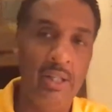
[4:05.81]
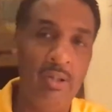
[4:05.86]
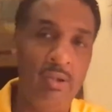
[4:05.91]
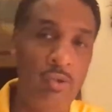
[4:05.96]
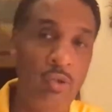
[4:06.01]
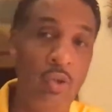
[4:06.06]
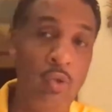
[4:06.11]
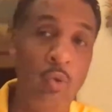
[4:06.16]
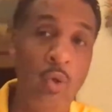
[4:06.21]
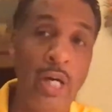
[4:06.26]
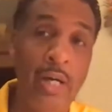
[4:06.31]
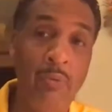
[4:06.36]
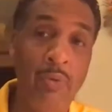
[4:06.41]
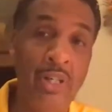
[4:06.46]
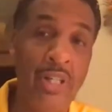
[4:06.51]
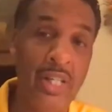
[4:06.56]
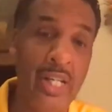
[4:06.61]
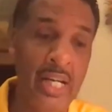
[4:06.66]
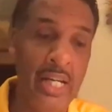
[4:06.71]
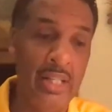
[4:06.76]
do away
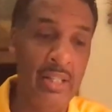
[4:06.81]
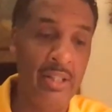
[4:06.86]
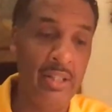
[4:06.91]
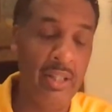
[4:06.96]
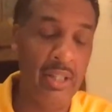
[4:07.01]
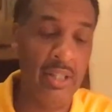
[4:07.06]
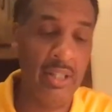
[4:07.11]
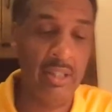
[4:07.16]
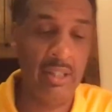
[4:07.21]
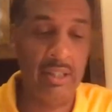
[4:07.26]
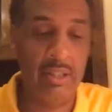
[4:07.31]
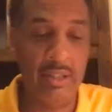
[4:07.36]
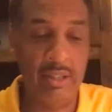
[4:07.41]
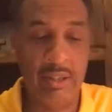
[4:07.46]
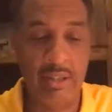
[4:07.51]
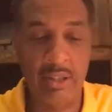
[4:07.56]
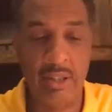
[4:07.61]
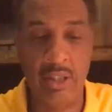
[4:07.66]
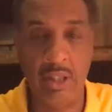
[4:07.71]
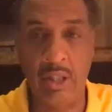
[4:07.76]
with that uh,
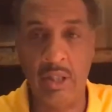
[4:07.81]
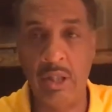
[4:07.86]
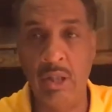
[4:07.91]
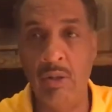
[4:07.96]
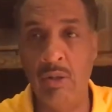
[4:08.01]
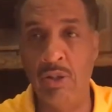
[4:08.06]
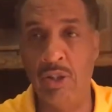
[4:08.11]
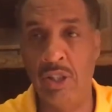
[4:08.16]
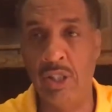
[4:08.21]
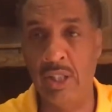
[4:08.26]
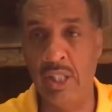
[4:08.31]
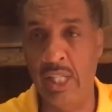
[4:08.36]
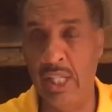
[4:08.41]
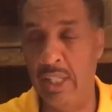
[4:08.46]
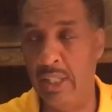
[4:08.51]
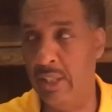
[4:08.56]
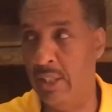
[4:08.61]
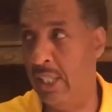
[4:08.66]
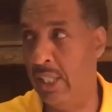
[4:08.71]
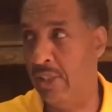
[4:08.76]
conclusion
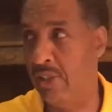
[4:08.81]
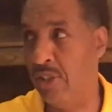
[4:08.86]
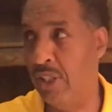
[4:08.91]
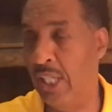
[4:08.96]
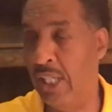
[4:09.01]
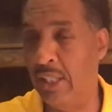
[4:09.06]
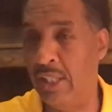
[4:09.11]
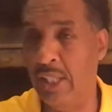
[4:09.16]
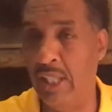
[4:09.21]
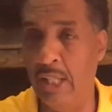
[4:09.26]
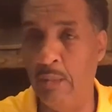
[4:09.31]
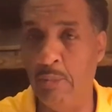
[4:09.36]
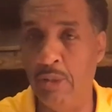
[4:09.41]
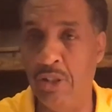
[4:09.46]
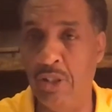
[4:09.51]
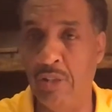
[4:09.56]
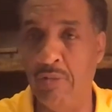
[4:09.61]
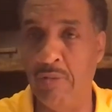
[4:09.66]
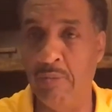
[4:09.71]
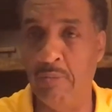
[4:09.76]
that that's not the
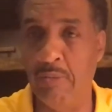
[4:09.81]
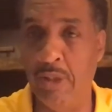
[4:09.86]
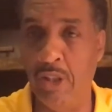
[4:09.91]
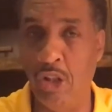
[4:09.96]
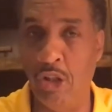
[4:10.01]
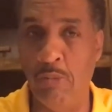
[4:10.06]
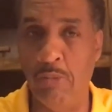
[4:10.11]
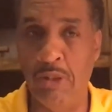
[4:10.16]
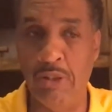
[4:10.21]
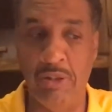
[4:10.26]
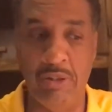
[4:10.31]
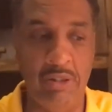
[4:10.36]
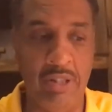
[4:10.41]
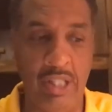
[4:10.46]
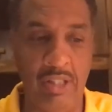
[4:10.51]
image of humans,